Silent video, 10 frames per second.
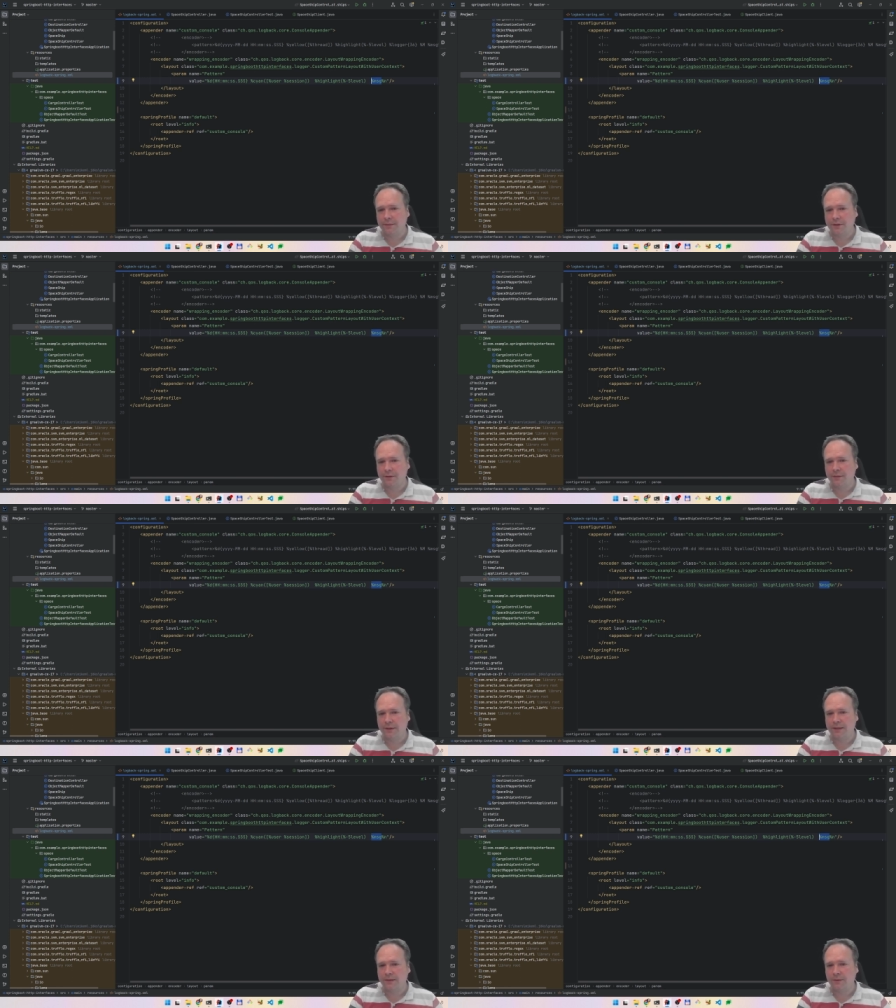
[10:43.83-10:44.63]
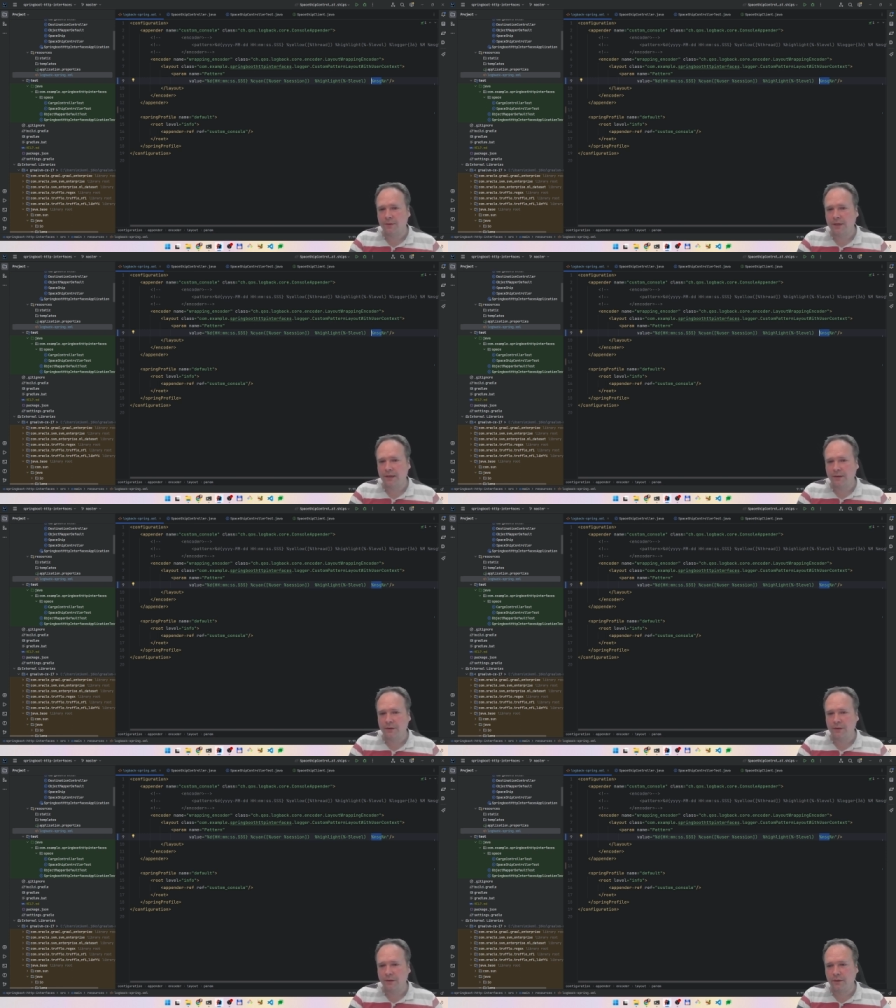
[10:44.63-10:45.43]
So let's you could uh,
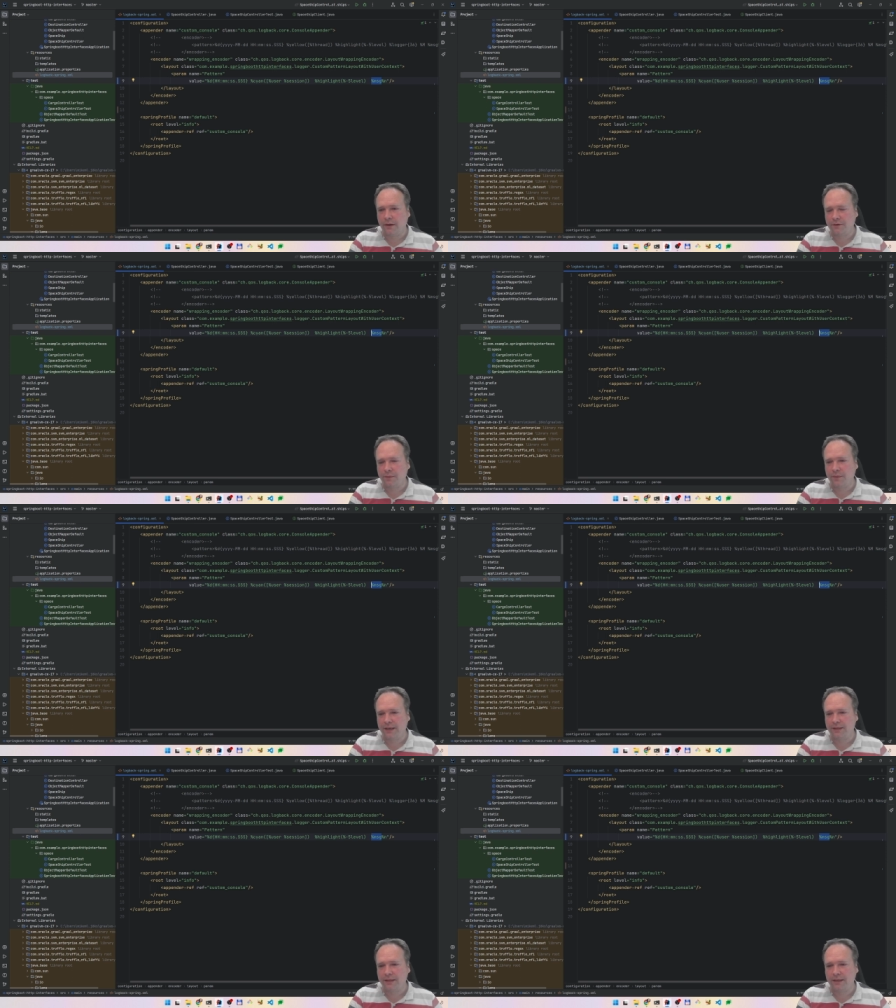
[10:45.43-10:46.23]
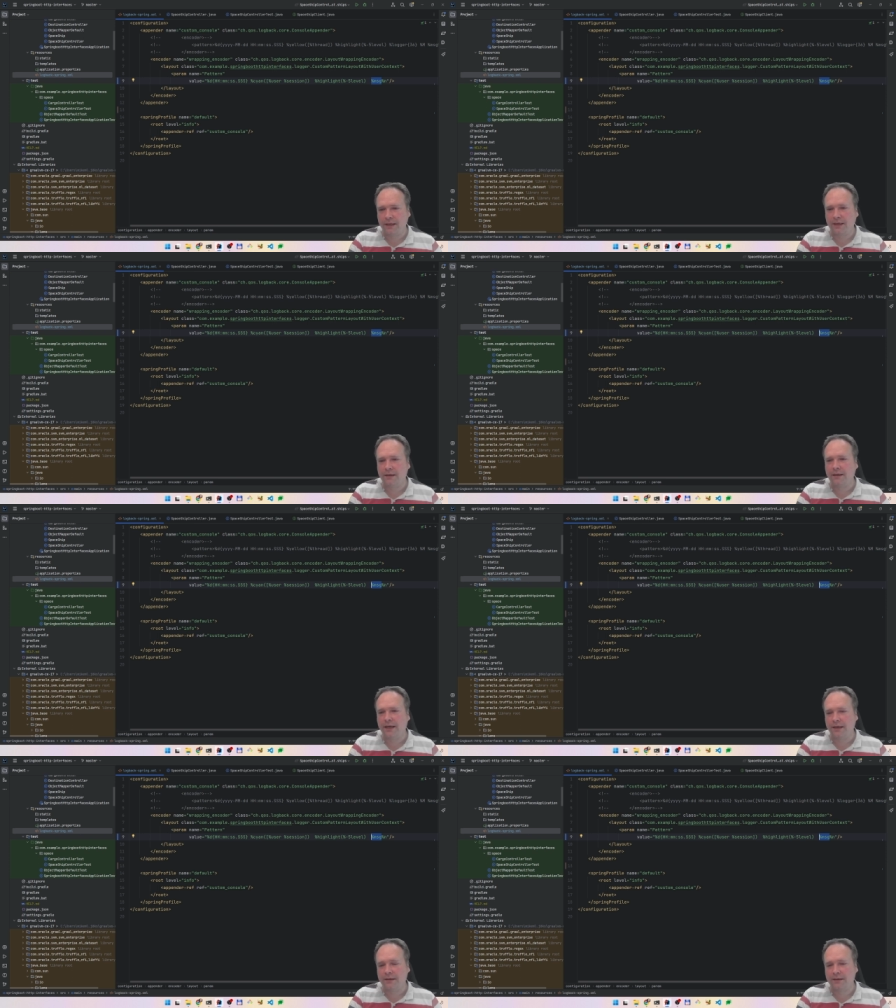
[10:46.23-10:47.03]
you, you don't have to place it in
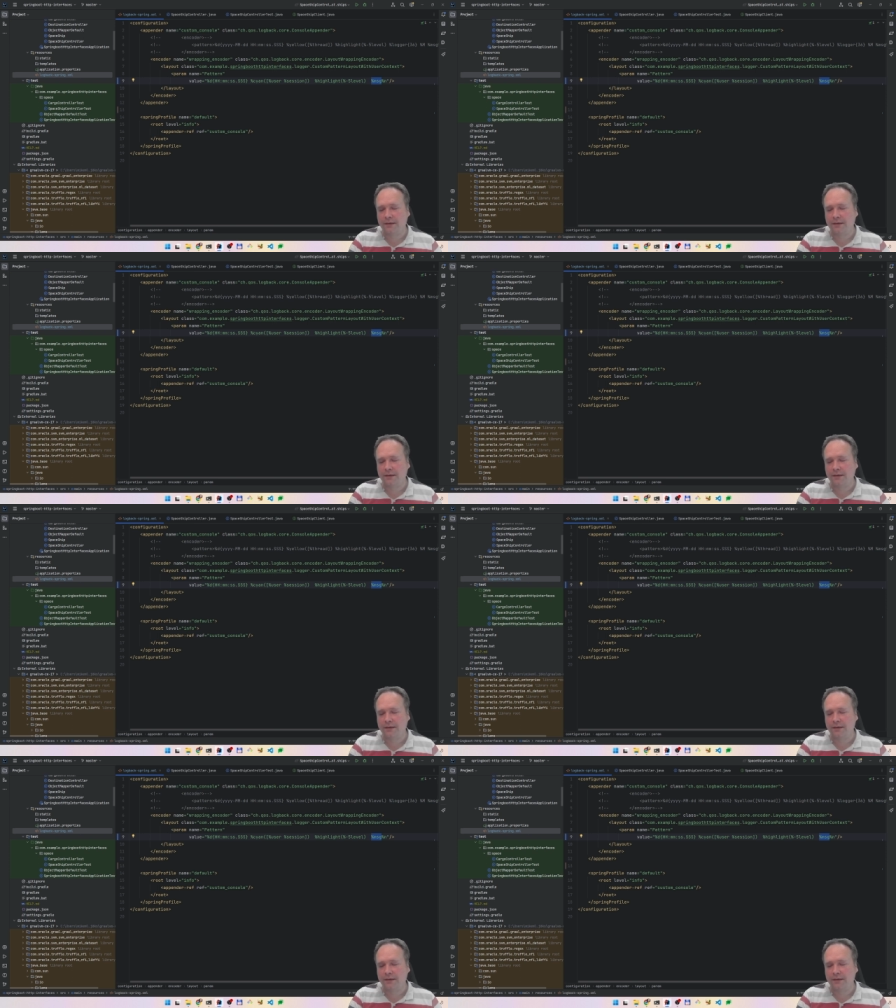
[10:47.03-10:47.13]
the end.